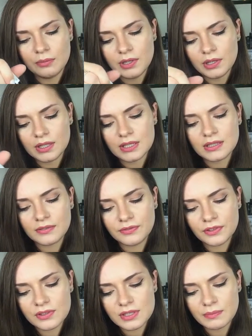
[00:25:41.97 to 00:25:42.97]
be honest, it
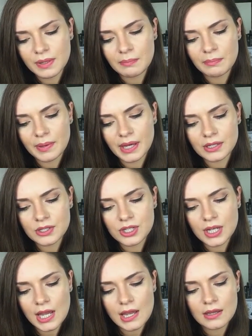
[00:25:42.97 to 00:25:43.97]
feels a bit
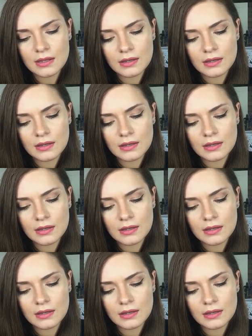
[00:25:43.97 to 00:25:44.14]
patchy.